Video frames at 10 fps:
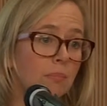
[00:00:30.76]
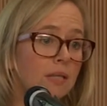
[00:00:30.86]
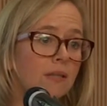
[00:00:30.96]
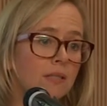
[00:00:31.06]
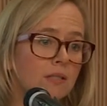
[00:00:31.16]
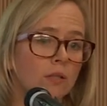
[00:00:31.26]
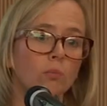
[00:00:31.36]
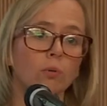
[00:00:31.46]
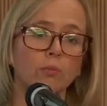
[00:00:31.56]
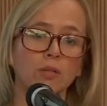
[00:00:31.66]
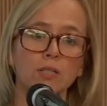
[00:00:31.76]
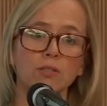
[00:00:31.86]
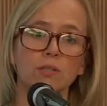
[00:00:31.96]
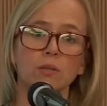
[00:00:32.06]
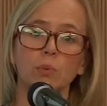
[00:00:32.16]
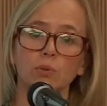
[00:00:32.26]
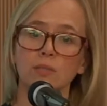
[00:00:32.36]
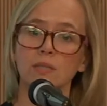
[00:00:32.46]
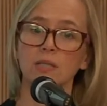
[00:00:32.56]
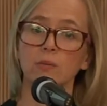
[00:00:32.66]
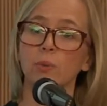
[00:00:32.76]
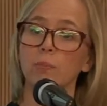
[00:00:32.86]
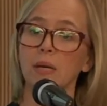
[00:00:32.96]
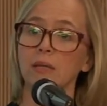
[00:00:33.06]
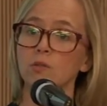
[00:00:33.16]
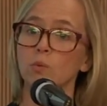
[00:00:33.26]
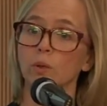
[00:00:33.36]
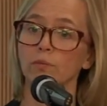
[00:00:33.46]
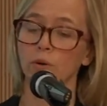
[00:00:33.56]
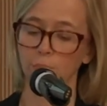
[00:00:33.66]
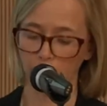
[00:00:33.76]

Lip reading: amid this global reach, the Baltic Sea remains one of our